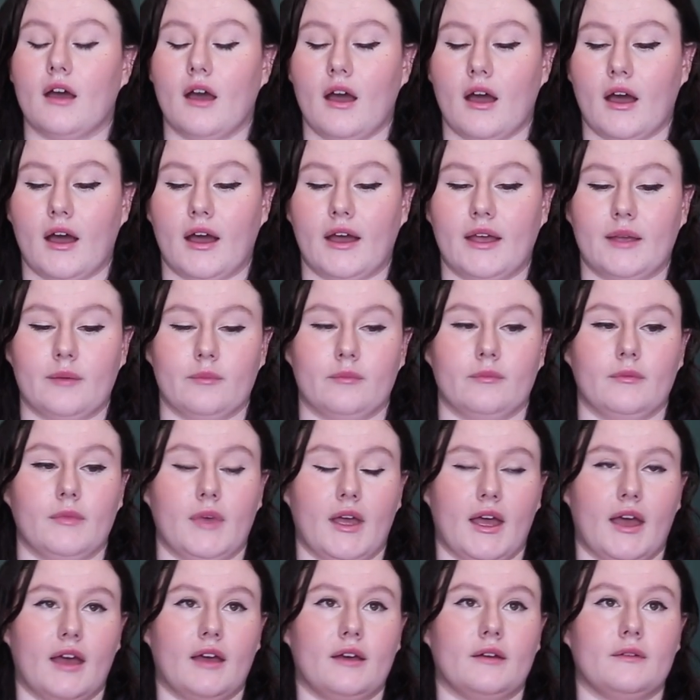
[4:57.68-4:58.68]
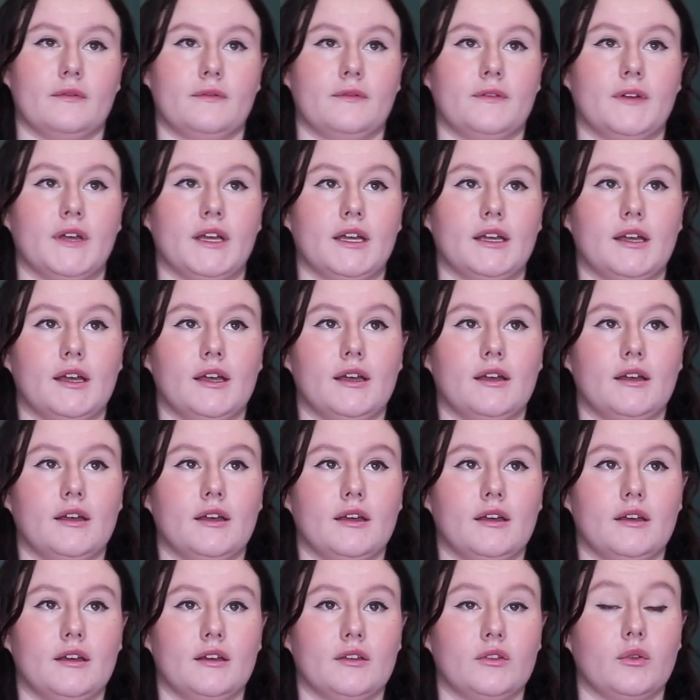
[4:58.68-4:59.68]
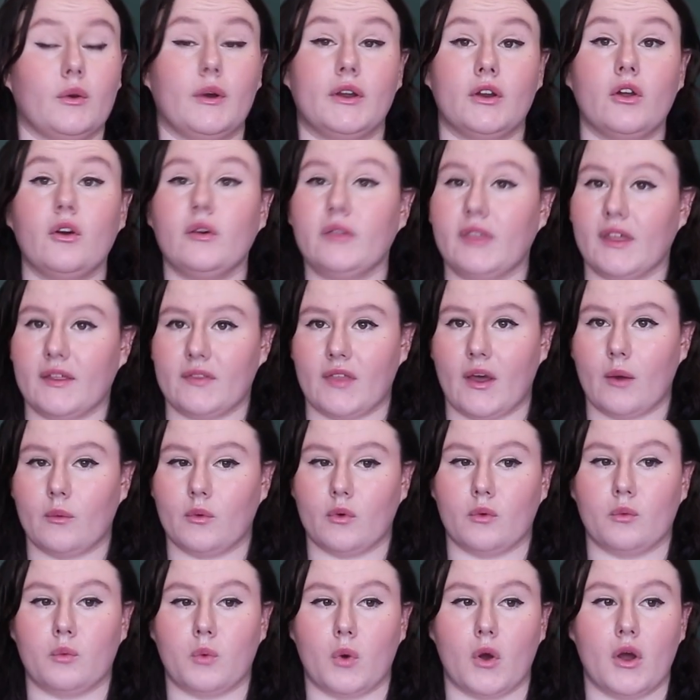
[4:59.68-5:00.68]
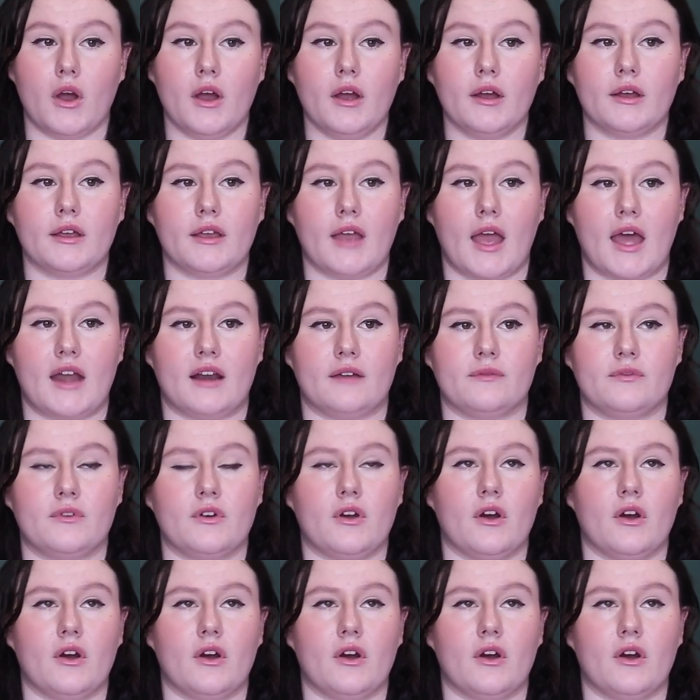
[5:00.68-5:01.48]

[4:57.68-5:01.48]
I have So I know that that will work, and I've